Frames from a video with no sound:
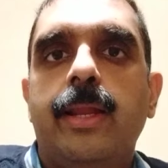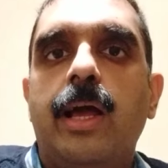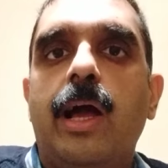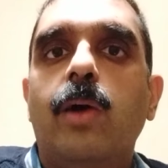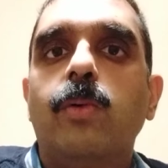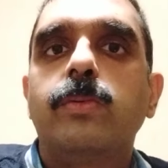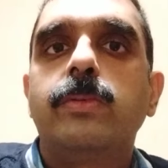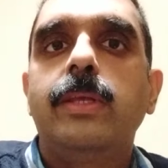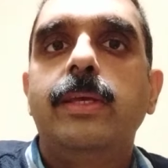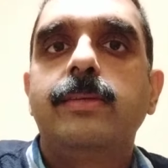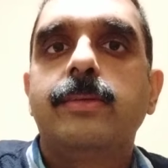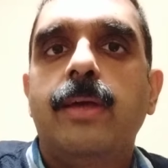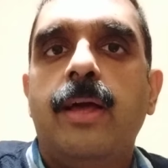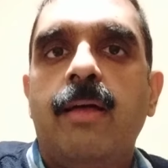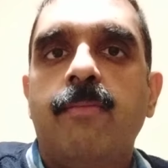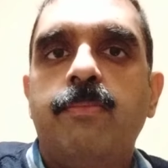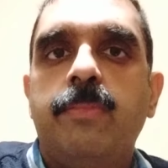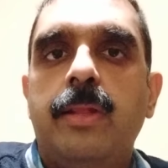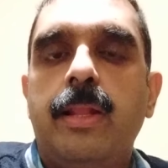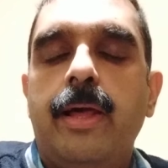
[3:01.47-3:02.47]
how these are
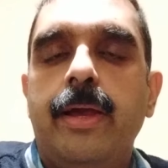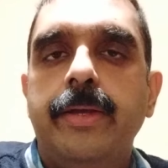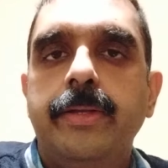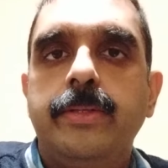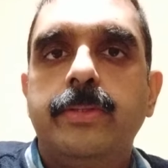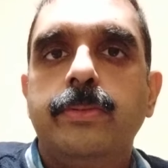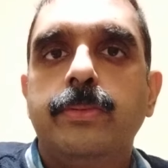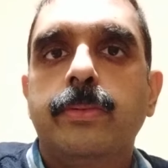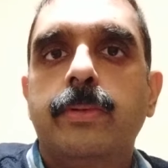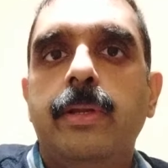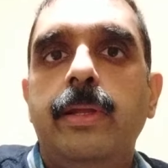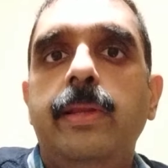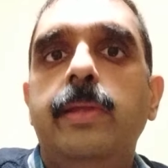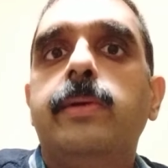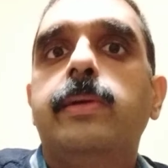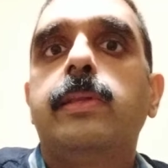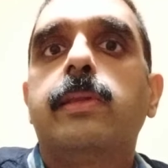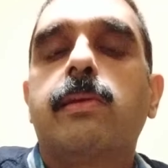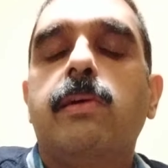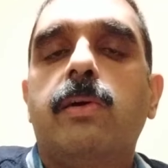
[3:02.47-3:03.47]
applied to
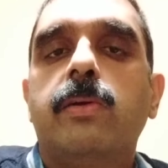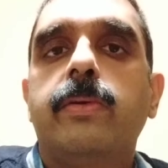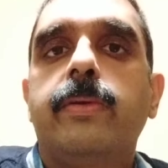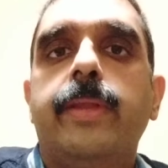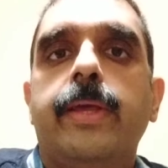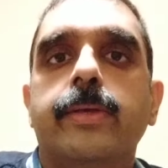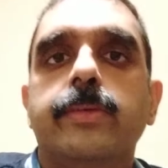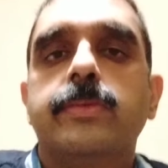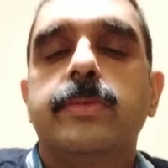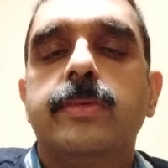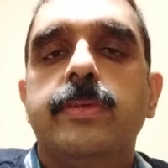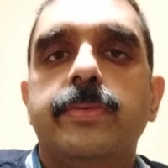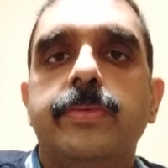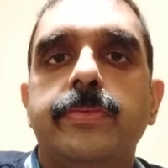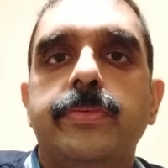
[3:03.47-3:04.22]
clinical contexts.